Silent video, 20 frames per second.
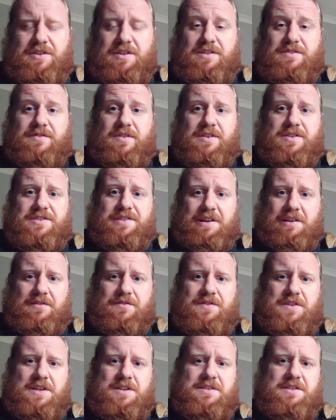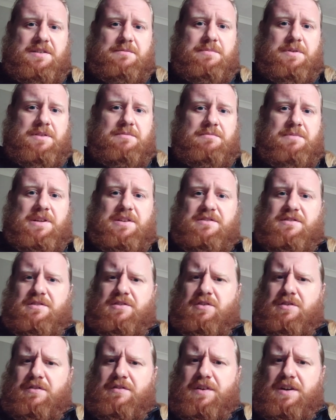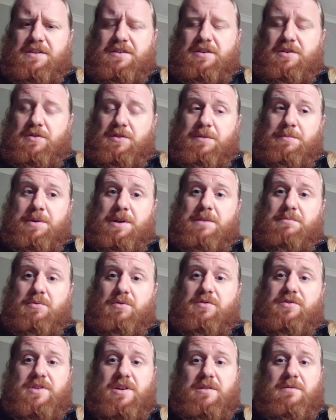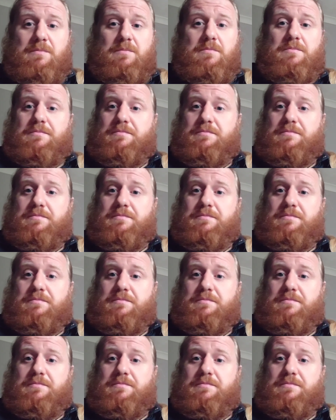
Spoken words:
and it's very self-centred, but it means not affecting other people, so,